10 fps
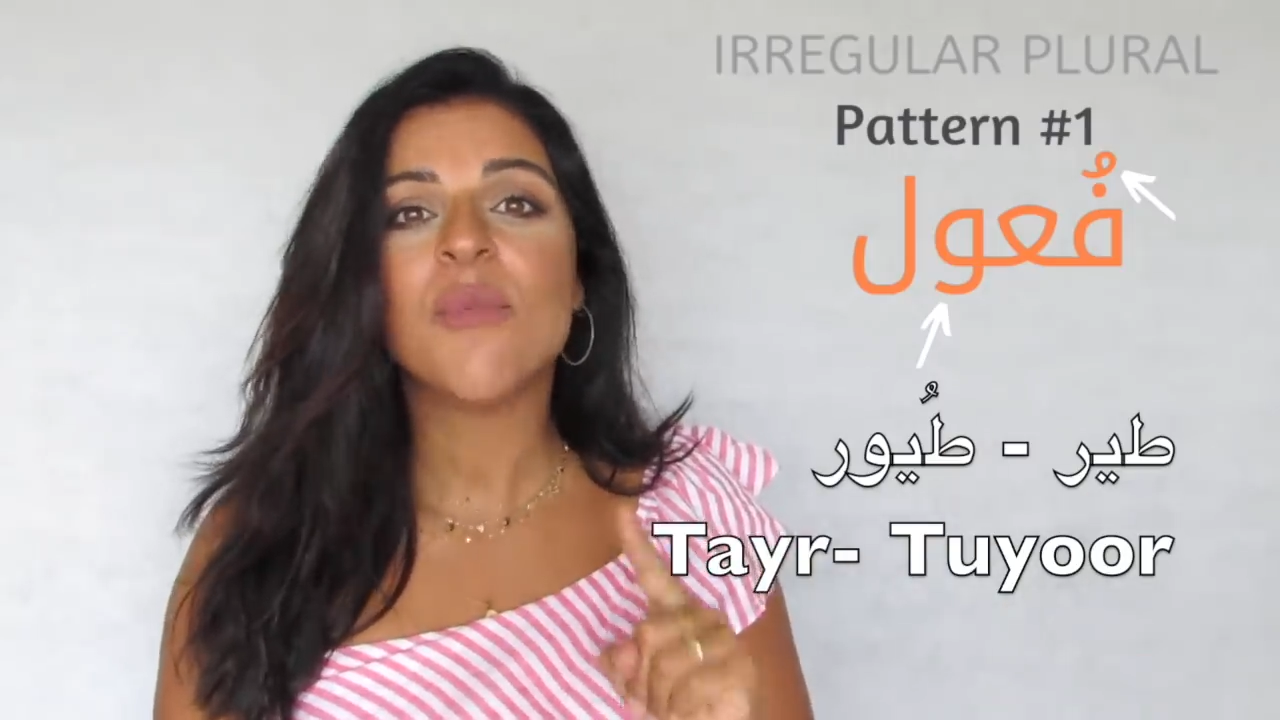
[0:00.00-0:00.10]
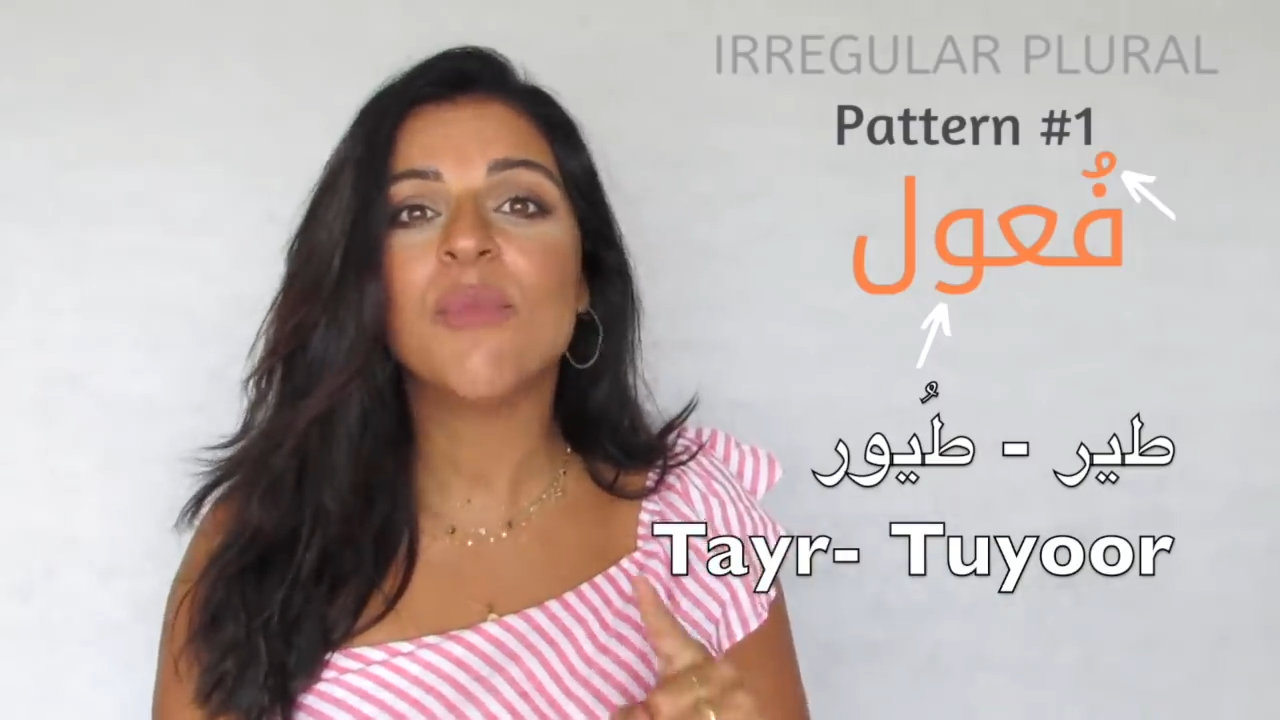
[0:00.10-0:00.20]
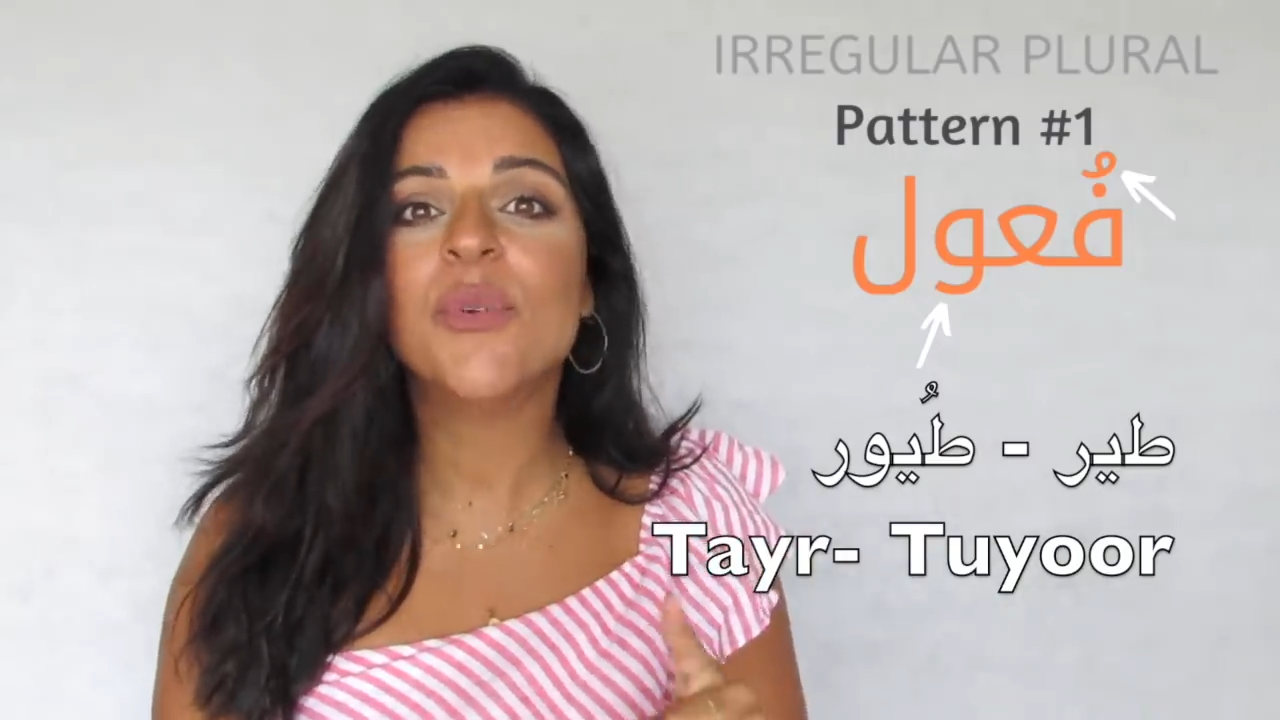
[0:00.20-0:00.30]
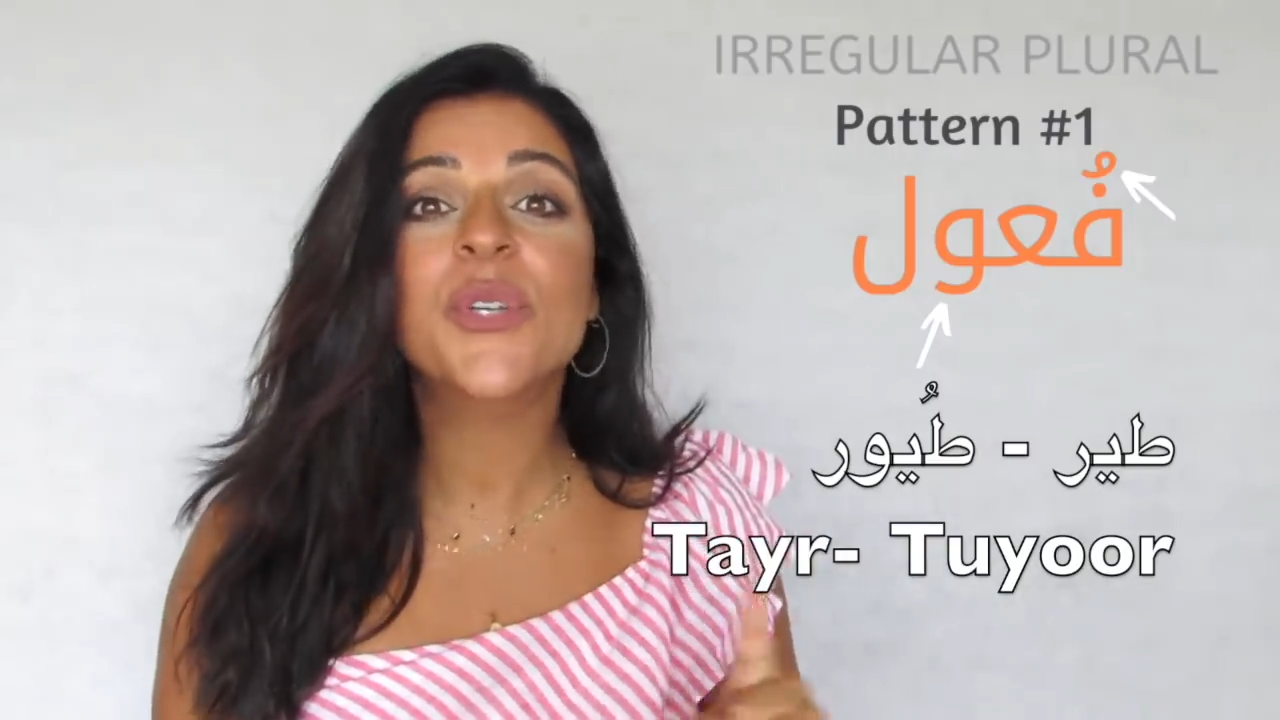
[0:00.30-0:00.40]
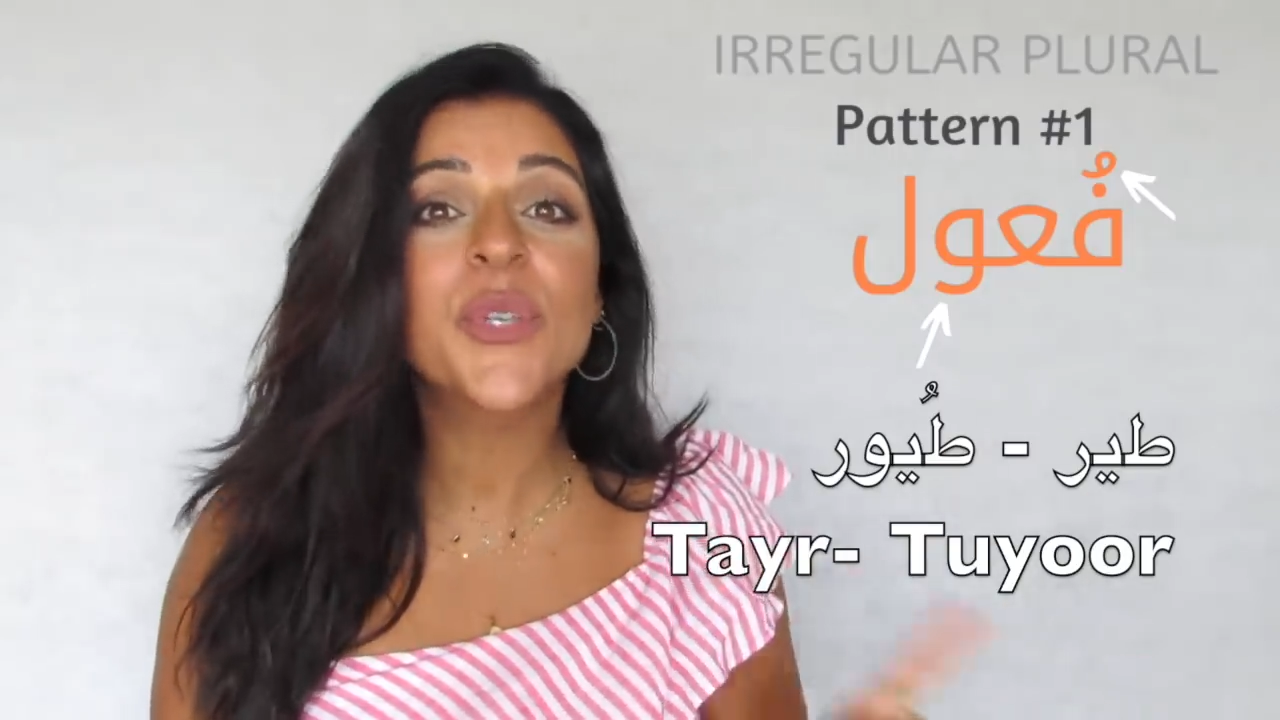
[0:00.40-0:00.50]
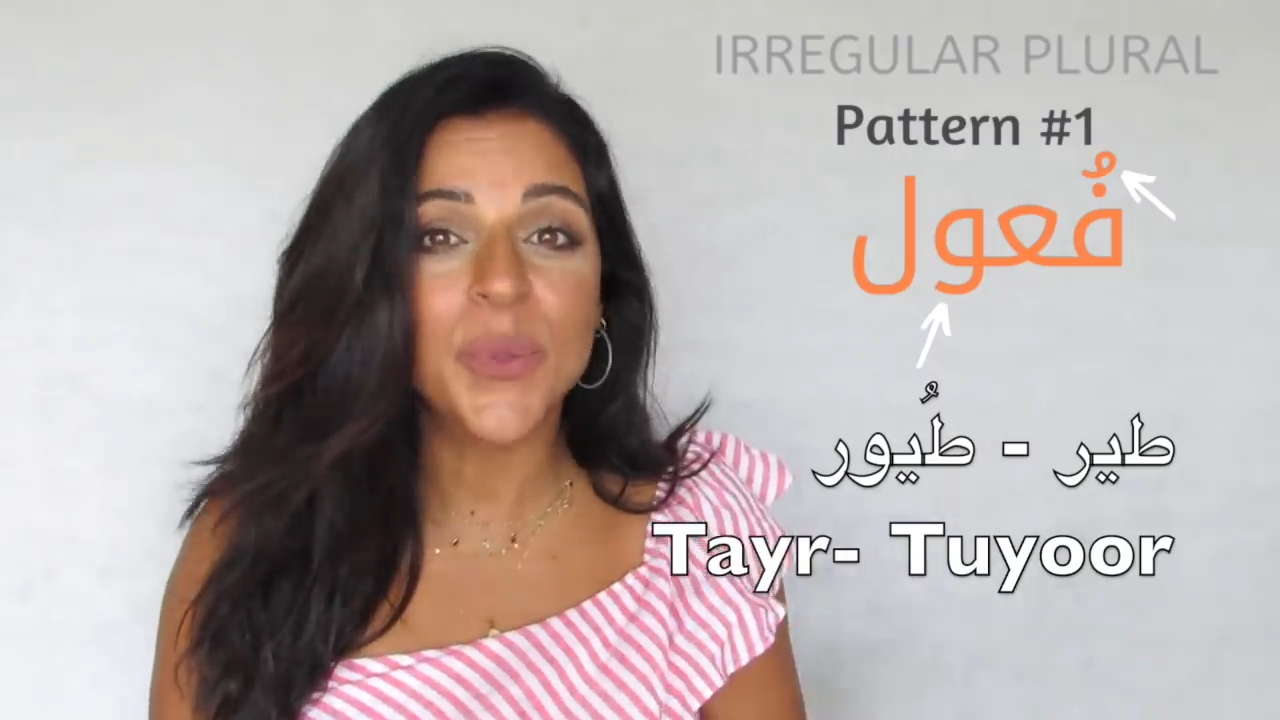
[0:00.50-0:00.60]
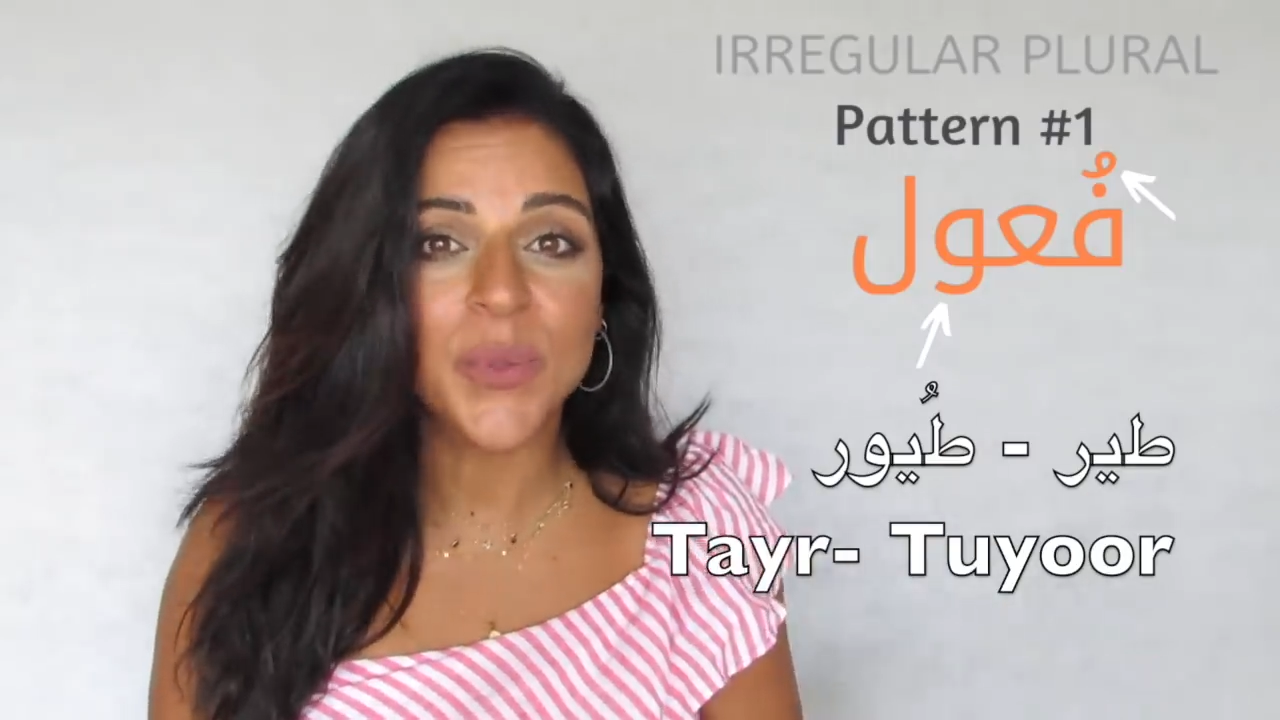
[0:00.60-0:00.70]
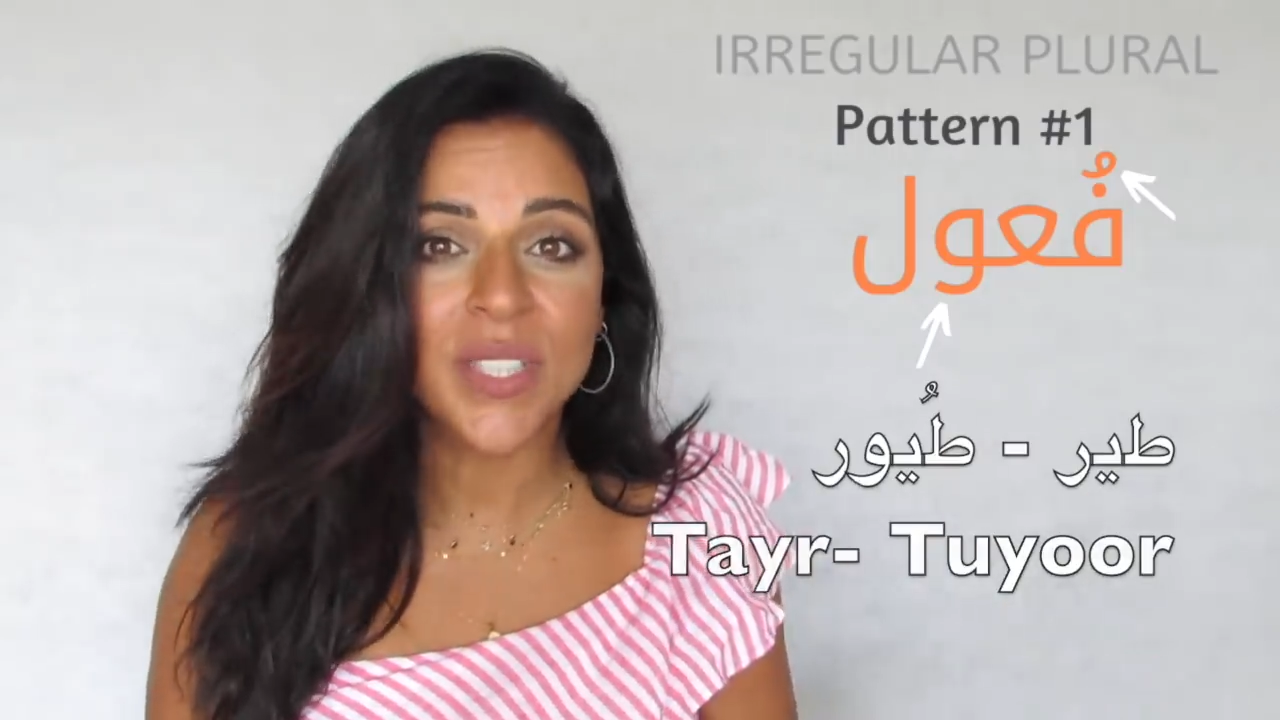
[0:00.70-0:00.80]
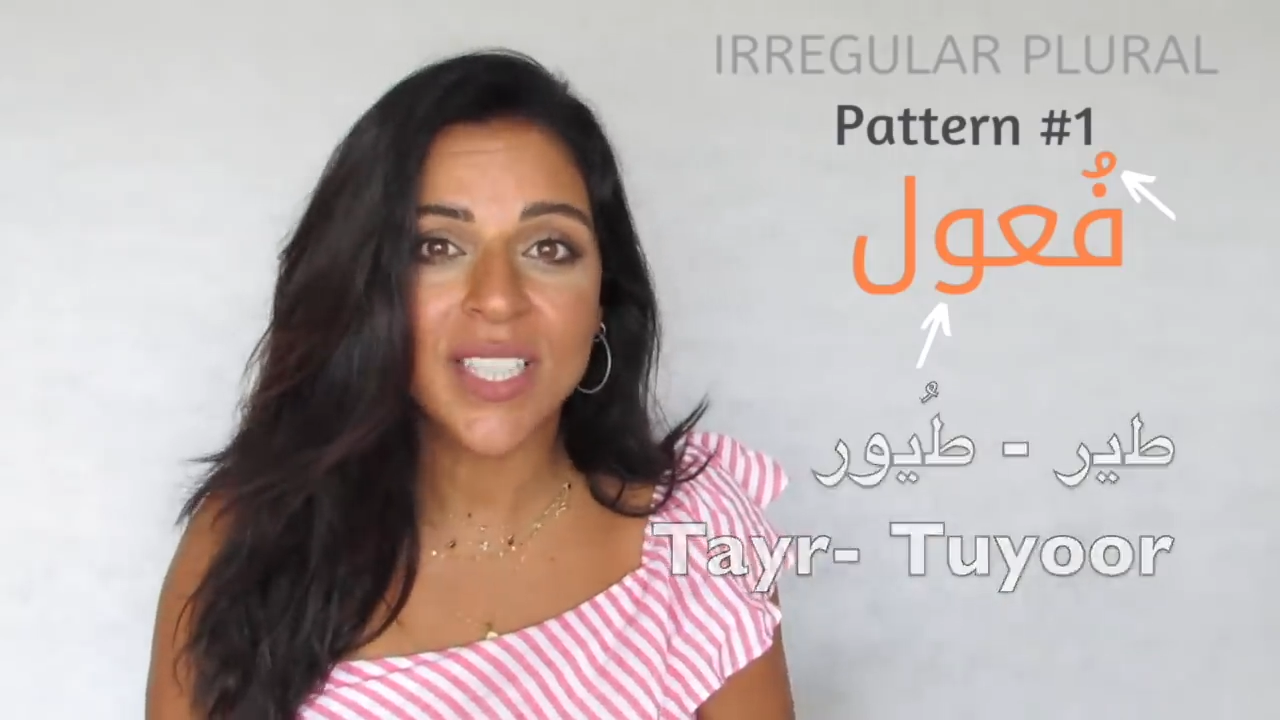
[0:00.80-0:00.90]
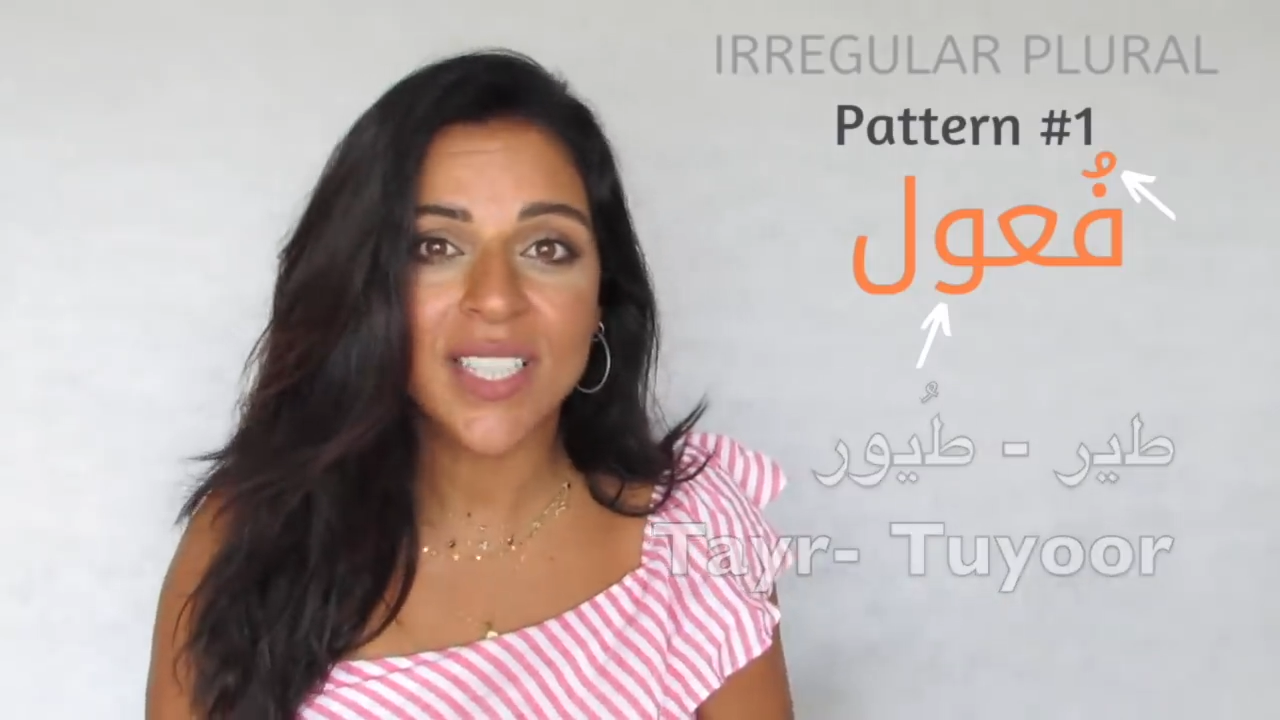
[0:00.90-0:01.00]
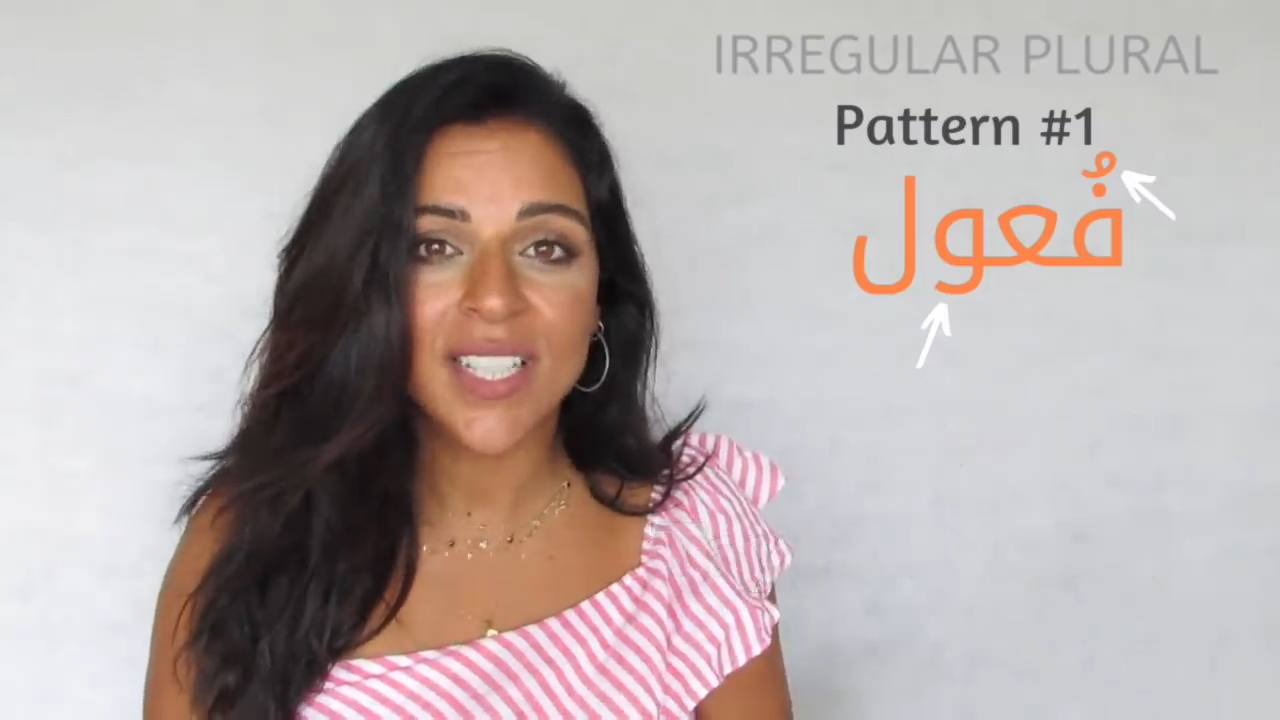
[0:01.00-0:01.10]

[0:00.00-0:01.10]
buyut.